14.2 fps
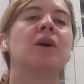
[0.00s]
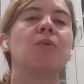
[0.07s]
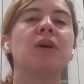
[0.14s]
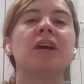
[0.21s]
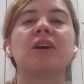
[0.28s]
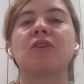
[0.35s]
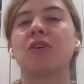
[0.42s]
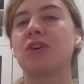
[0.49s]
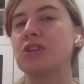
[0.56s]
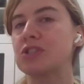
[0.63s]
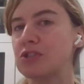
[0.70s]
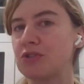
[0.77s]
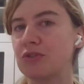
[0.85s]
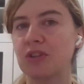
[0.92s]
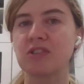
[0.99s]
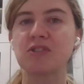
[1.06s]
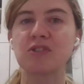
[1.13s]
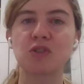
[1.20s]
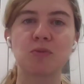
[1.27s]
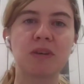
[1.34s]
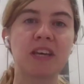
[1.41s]
We encourage
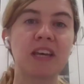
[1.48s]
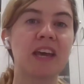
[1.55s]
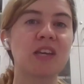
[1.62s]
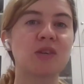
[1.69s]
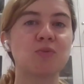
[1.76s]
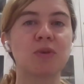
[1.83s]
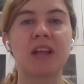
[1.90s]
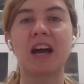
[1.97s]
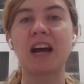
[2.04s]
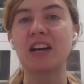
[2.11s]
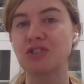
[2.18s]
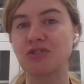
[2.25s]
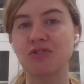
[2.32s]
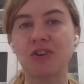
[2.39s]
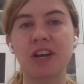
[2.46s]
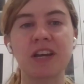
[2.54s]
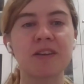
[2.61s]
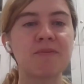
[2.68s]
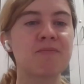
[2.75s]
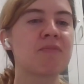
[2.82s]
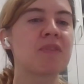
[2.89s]
students to be engaged with
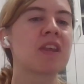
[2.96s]
ASHRAE.